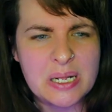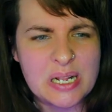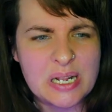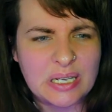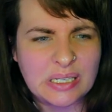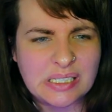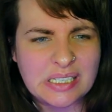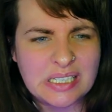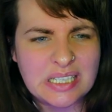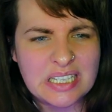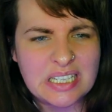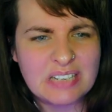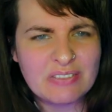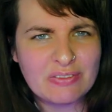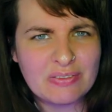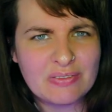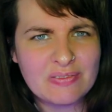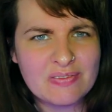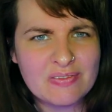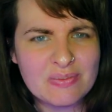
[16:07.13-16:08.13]
Doesn't
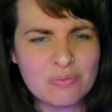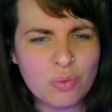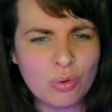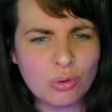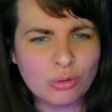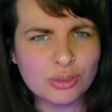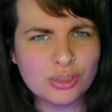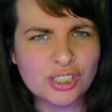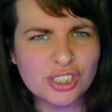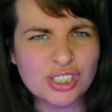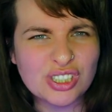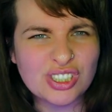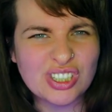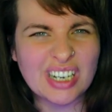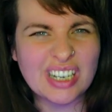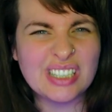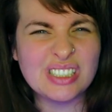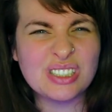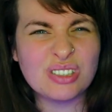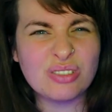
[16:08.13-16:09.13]
the water
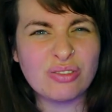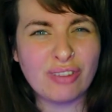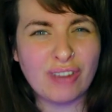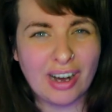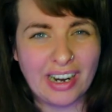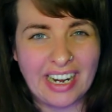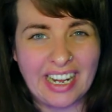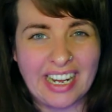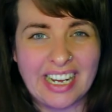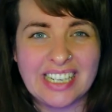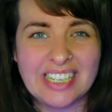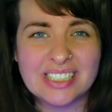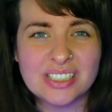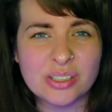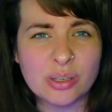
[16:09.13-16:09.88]
taste funny?